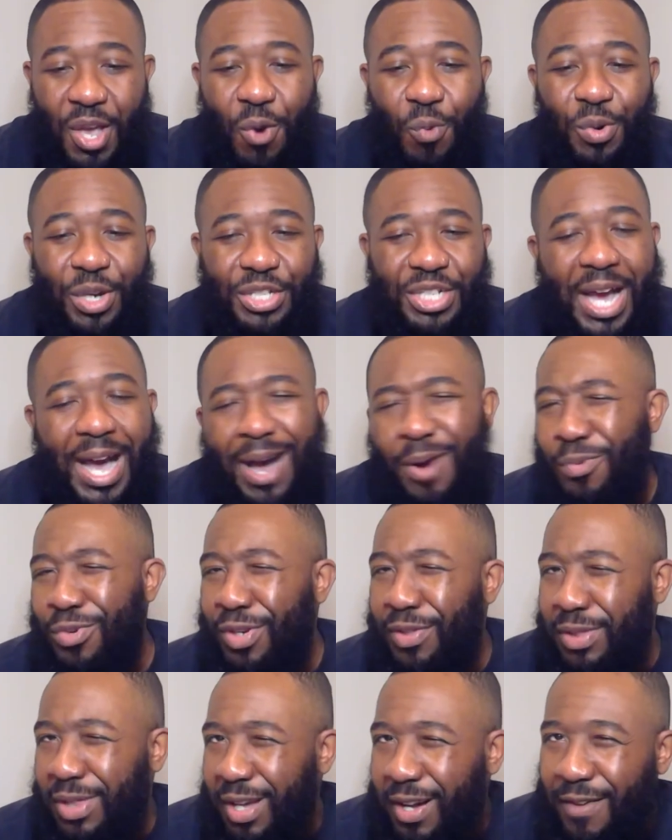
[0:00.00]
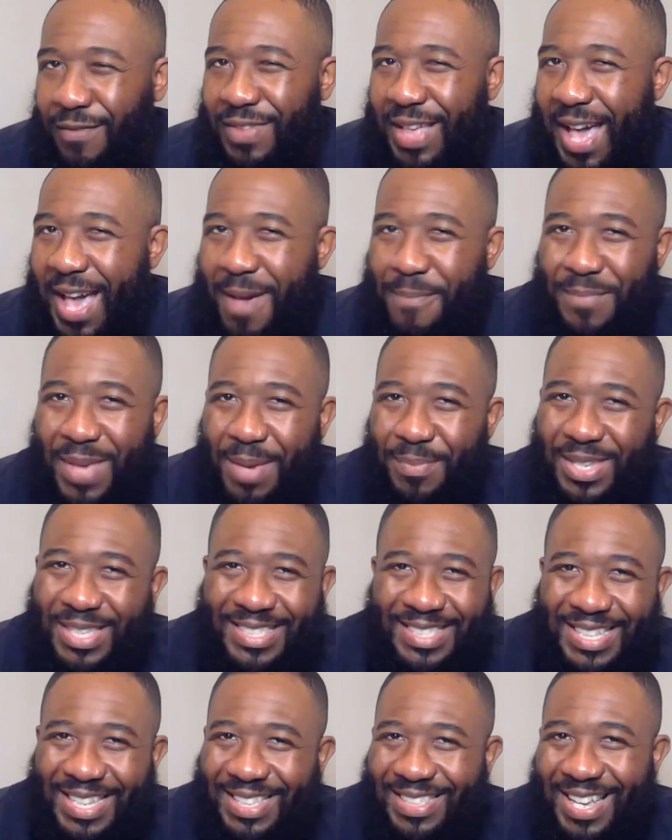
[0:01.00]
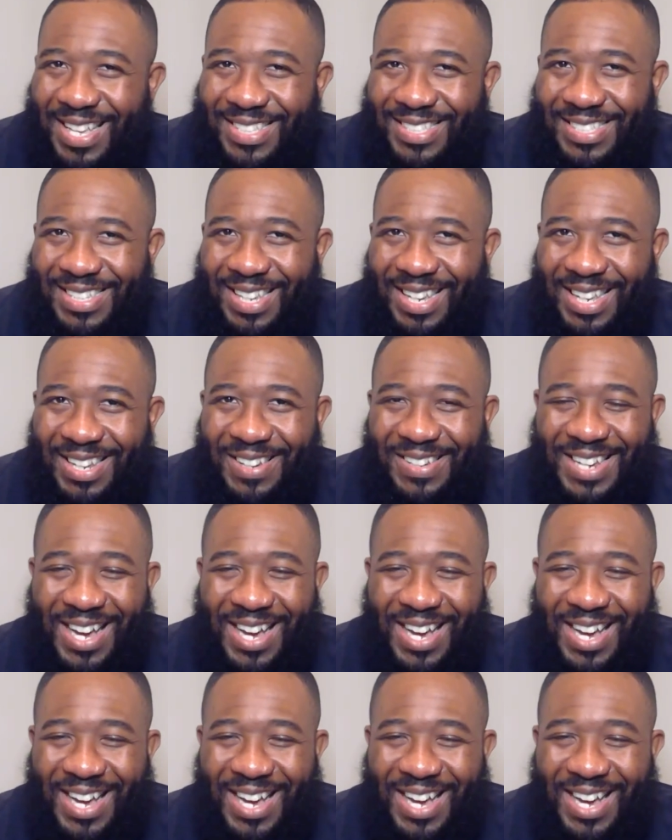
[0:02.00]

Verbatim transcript: which I would have loved to have maybe seen that scene,